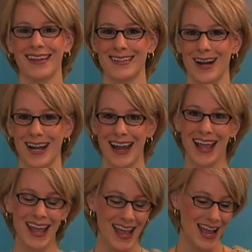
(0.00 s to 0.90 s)
Target.
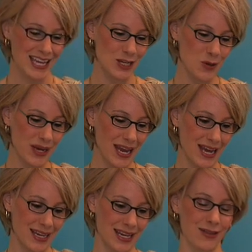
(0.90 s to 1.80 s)
And you
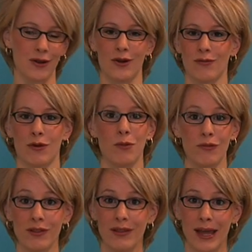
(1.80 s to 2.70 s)
can either
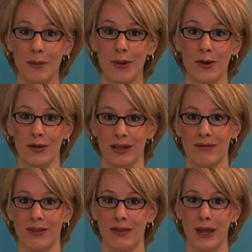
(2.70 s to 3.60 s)
remove the label or
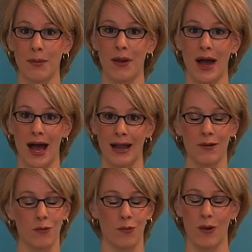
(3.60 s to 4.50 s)
leave the label
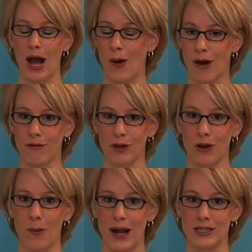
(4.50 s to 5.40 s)
on, however
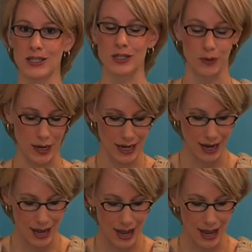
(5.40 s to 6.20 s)
you want to do it.